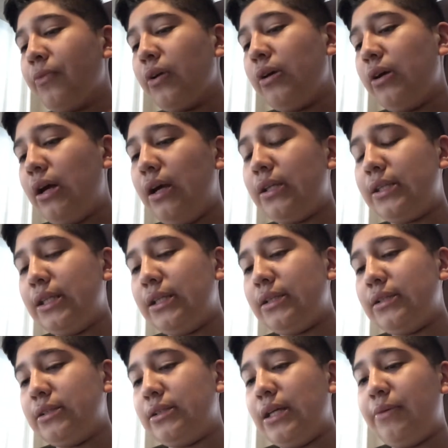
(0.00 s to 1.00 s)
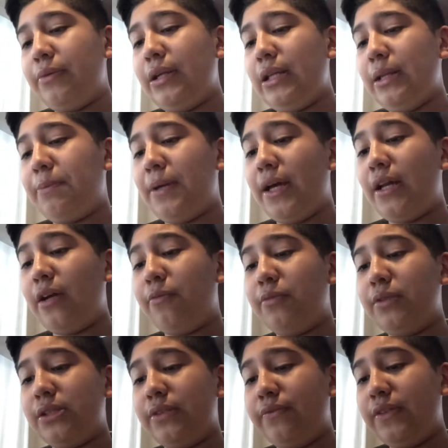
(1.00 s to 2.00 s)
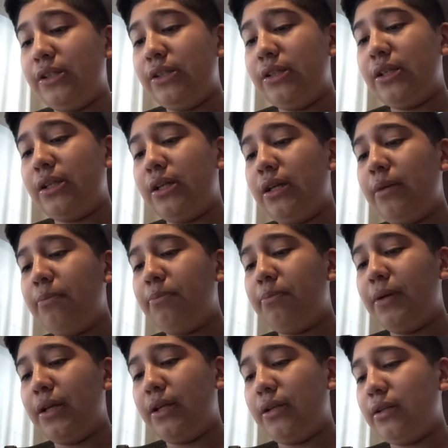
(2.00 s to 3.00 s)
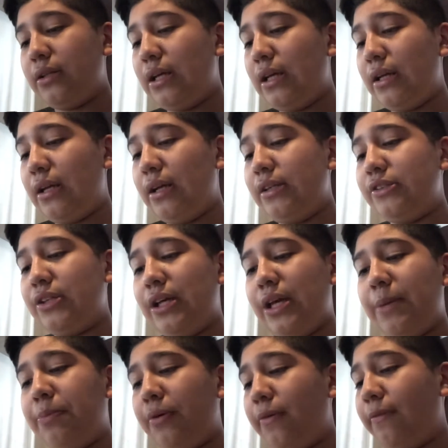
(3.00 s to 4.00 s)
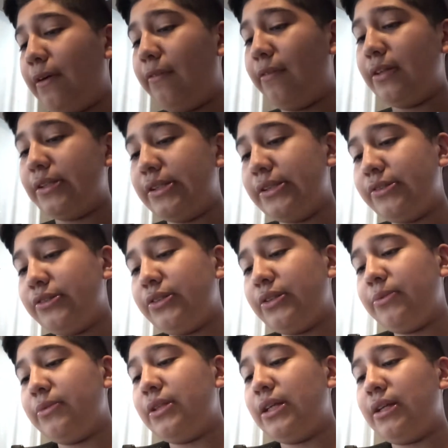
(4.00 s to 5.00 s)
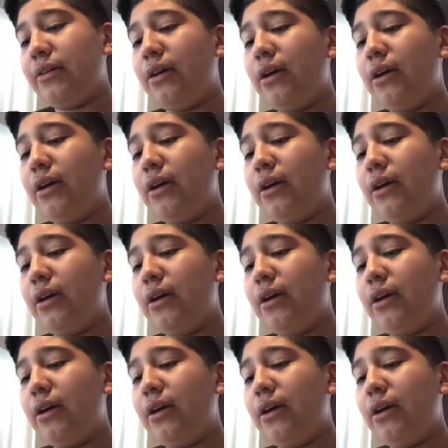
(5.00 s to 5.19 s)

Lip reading: I think they really paid off with the villain. but yet it's a 8.5 out of 10. Same thing,